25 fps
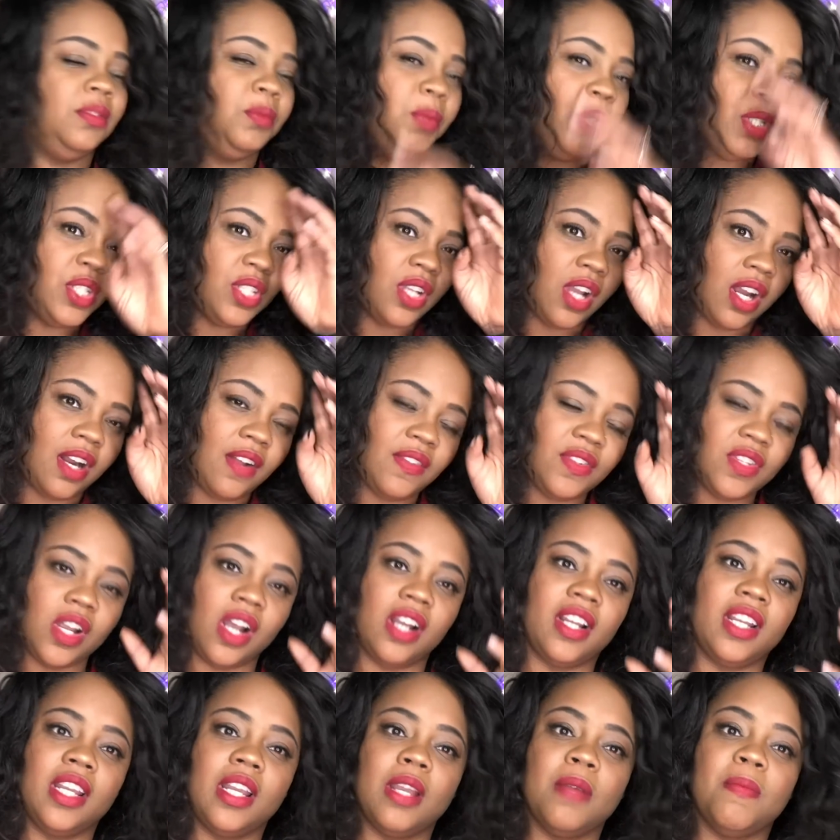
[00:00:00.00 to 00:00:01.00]
We start off
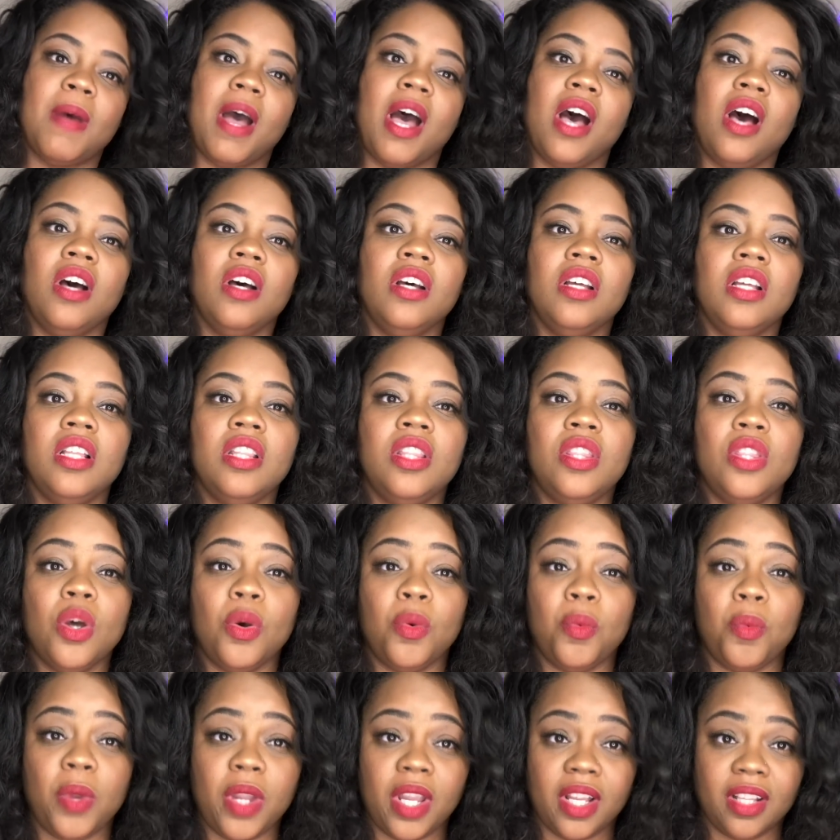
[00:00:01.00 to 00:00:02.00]
talking about
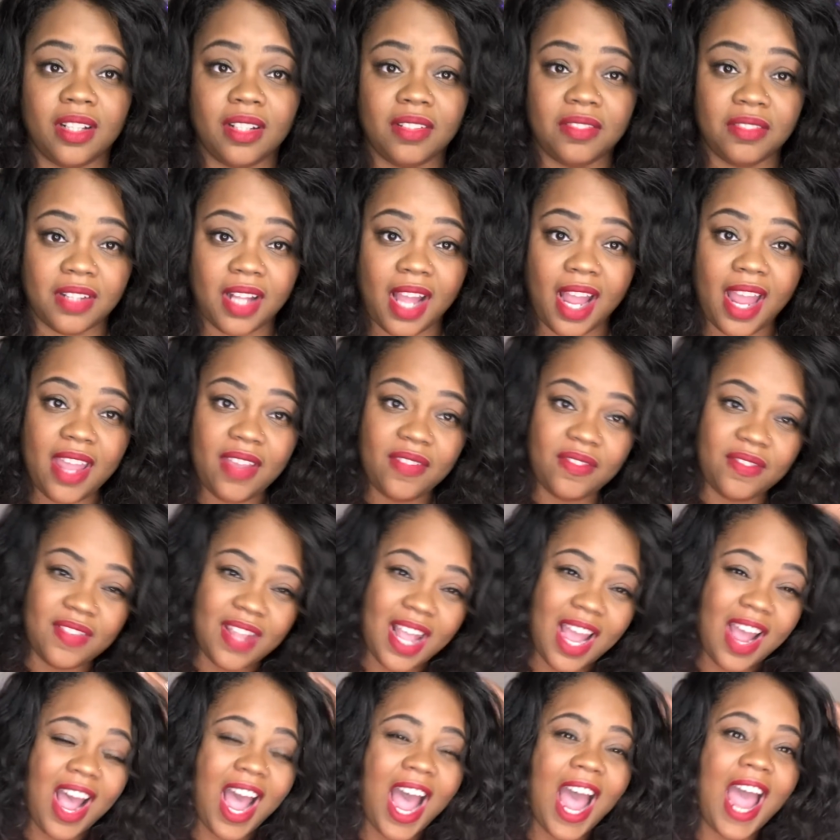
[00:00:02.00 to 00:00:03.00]
the Wheel of Life.
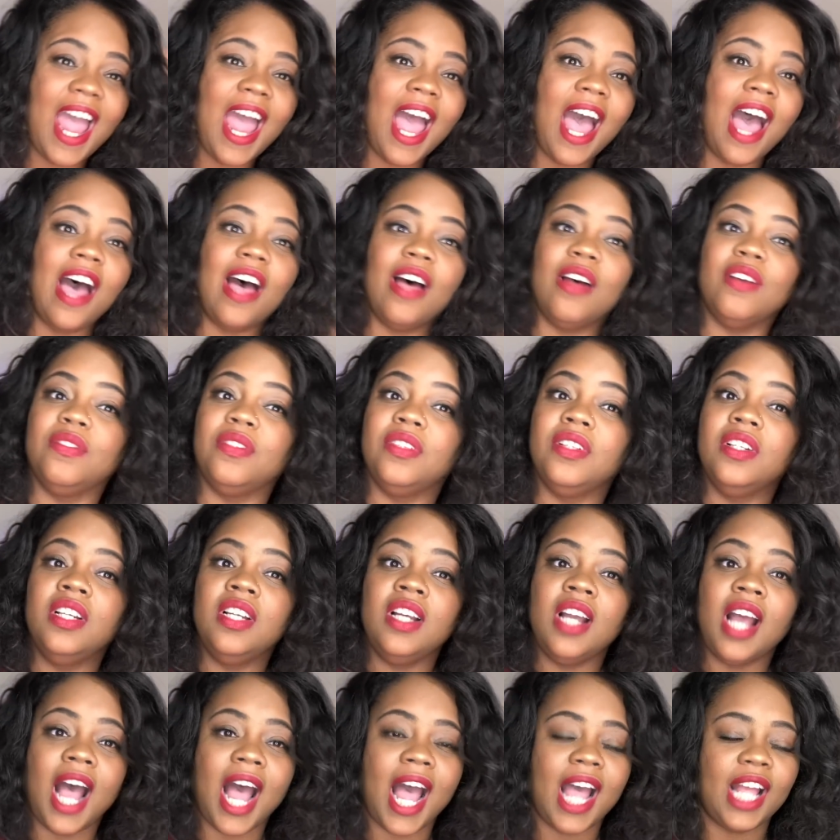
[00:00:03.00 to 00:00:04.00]
Now I
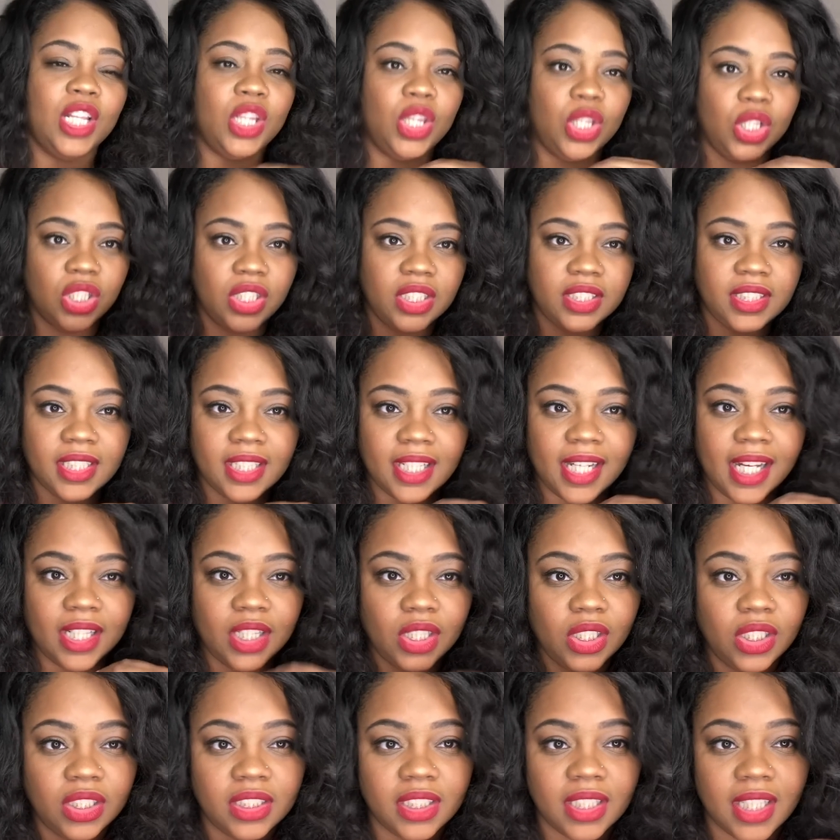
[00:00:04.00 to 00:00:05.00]
looked and I
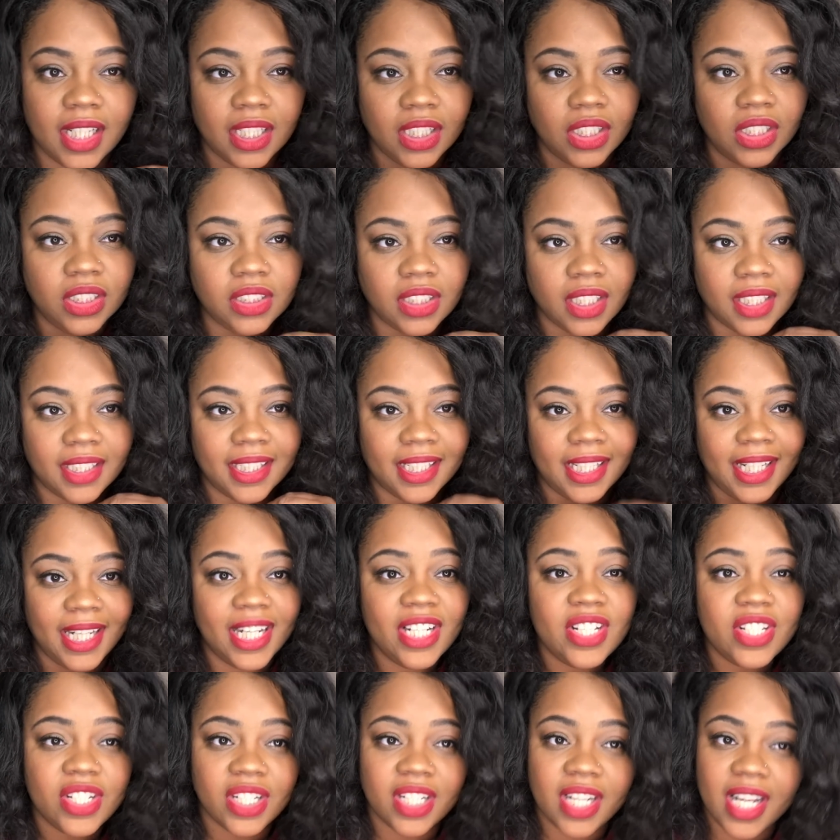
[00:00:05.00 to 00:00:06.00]
looked and I looked on the
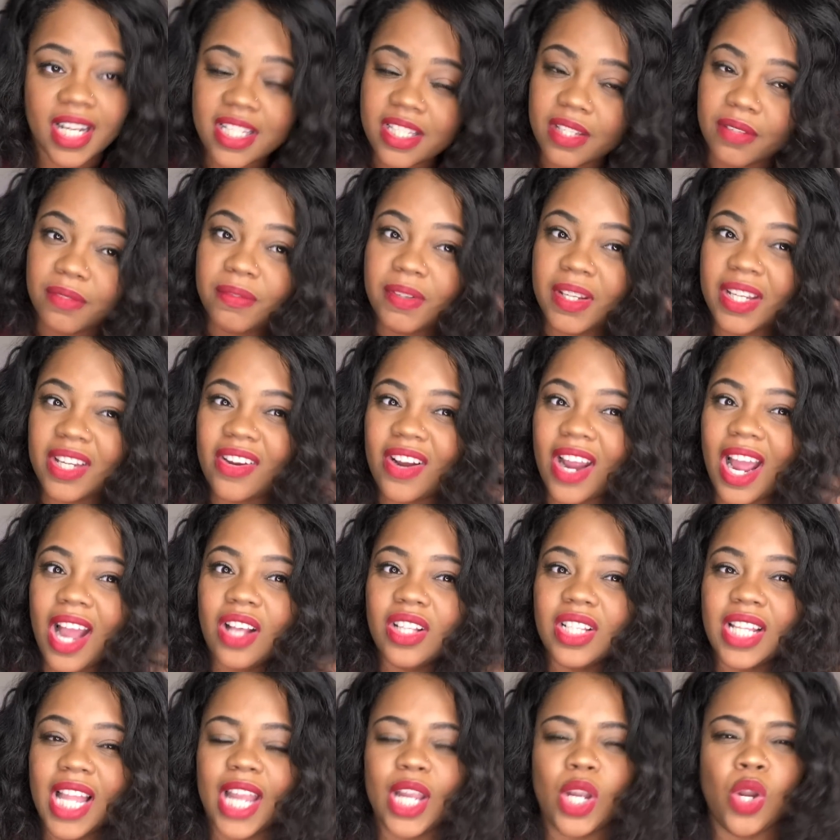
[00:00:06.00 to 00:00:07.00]
internet to figure
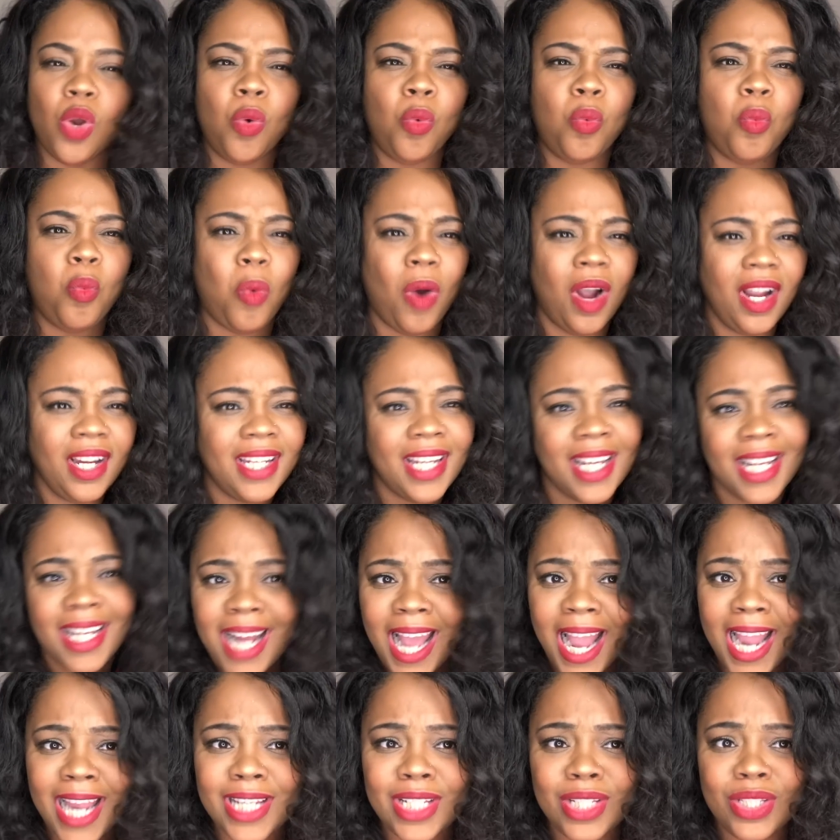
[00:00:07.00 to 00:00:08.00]
out what can
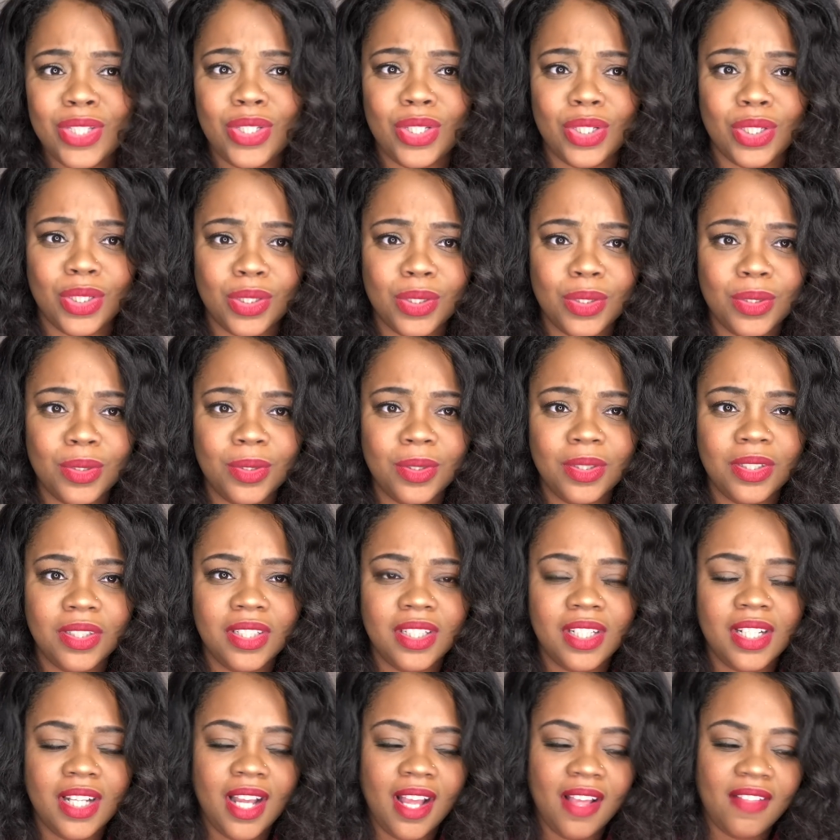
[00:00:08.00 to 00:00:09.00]
I do
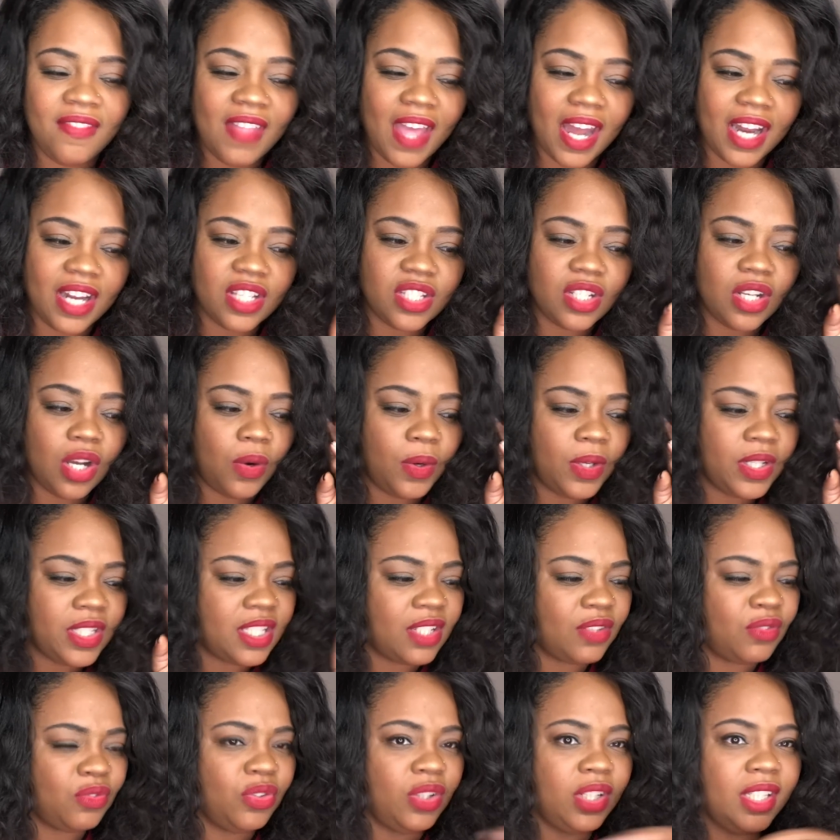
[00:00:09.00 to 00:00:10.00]
that is going
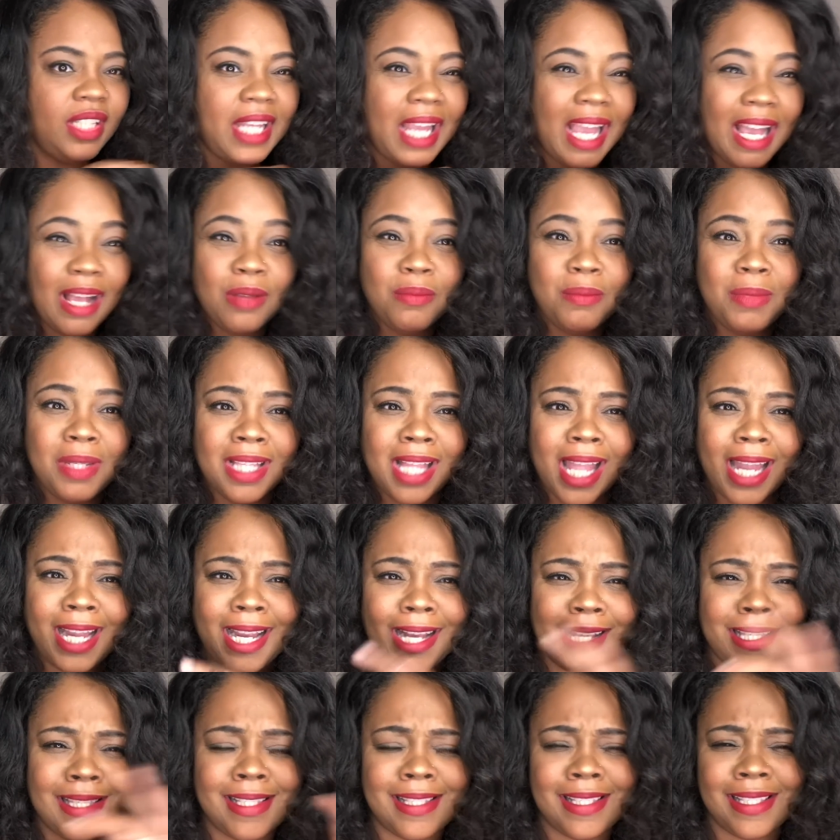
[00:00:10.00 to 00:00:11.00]
to really help me
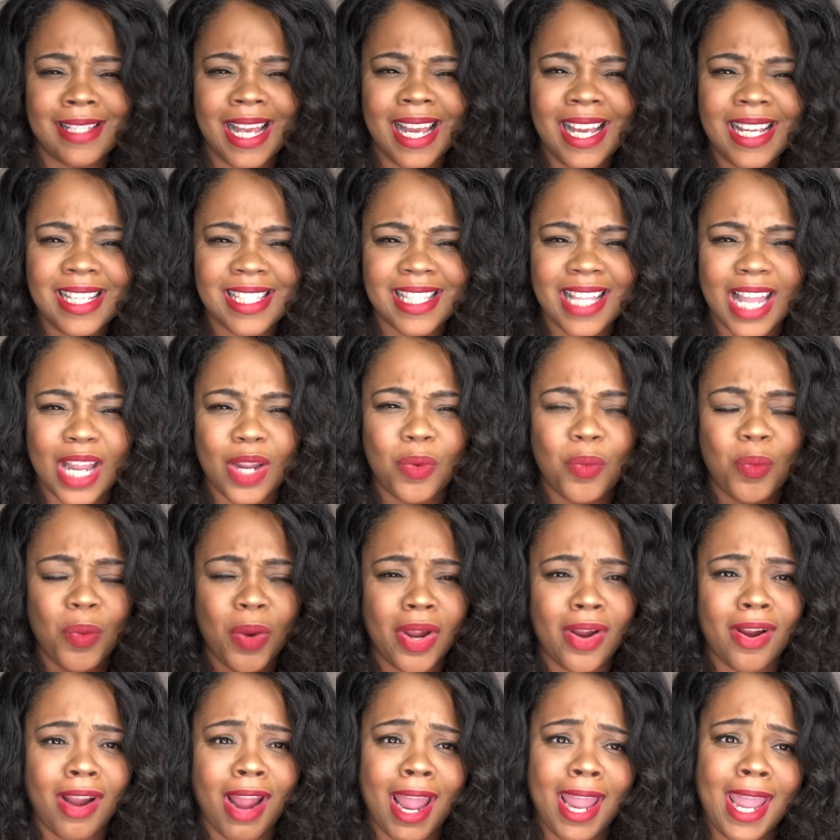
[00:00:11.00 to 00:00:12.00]
assess
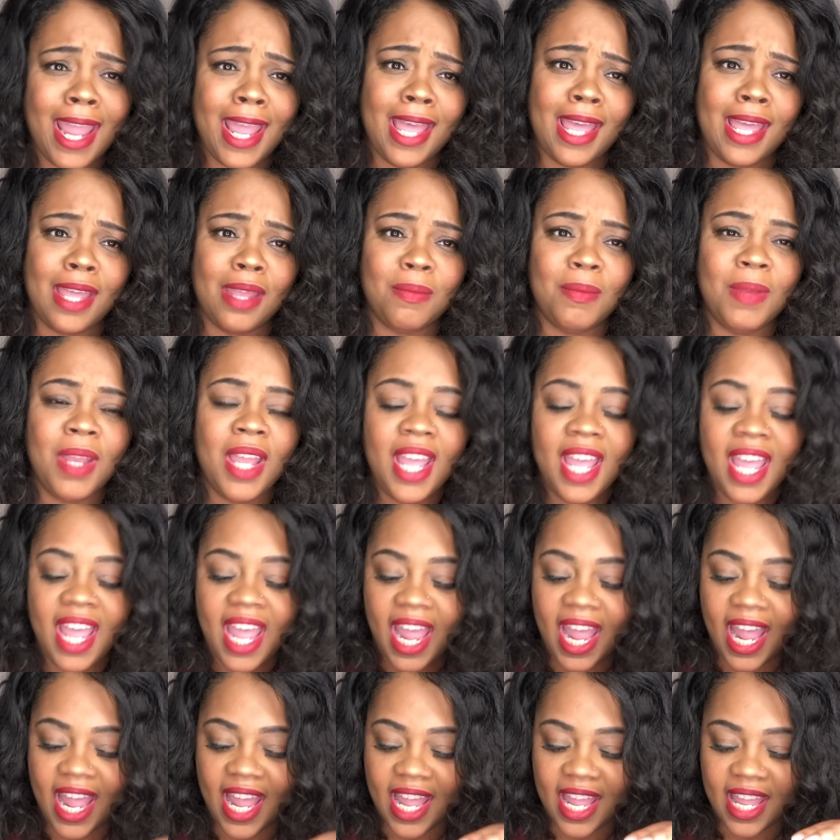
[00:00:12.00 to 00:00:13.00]
where I am,
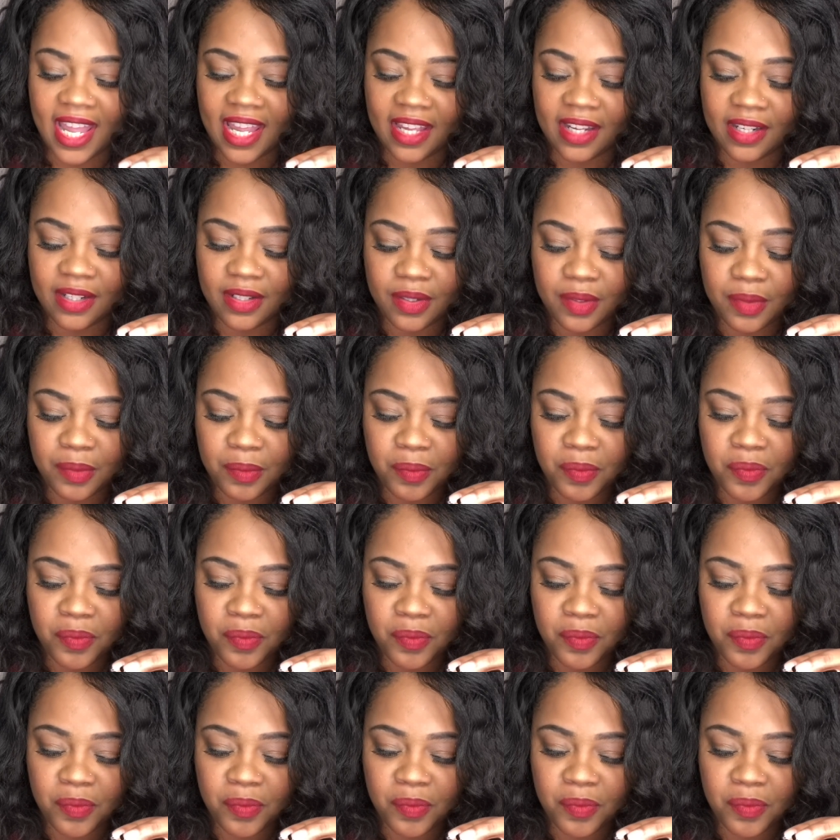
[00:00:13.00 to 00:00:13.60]
and